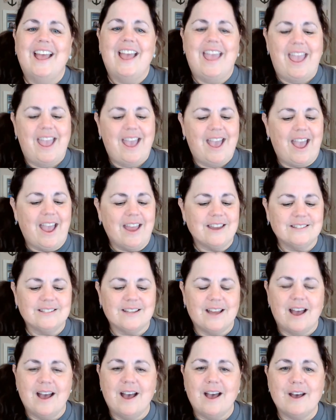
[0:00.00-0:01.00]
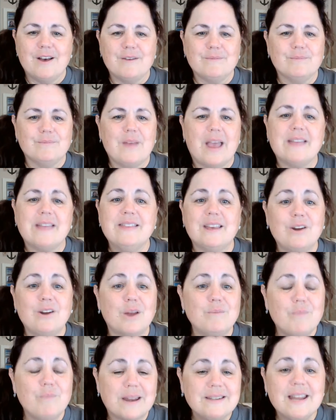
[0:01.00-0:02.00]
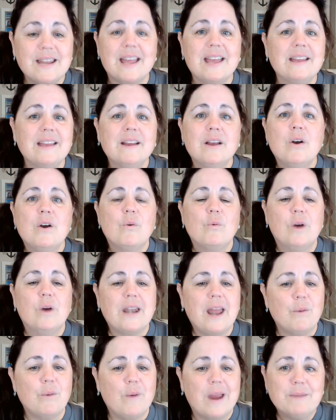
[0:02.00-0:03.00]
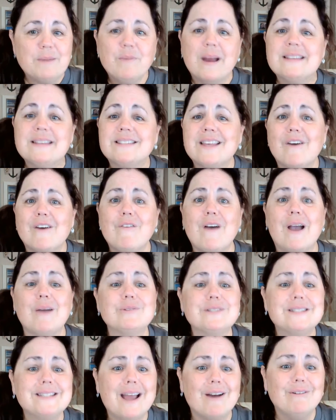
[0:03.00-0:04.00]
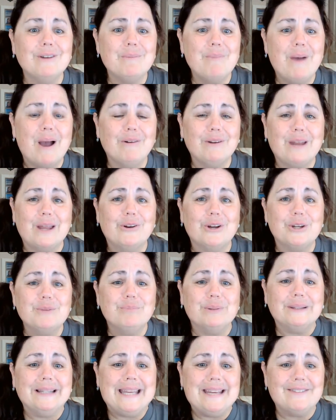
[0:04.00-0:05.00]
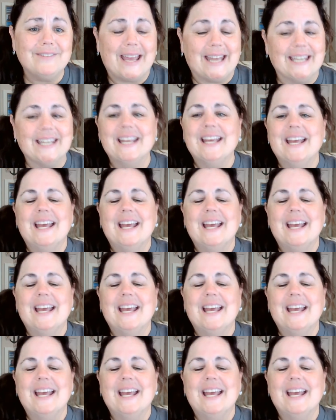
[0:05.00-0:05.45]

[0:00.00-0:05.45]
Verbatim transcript: And then on Monday, when I weighed myself, I was down a pound. I couldn't believe it.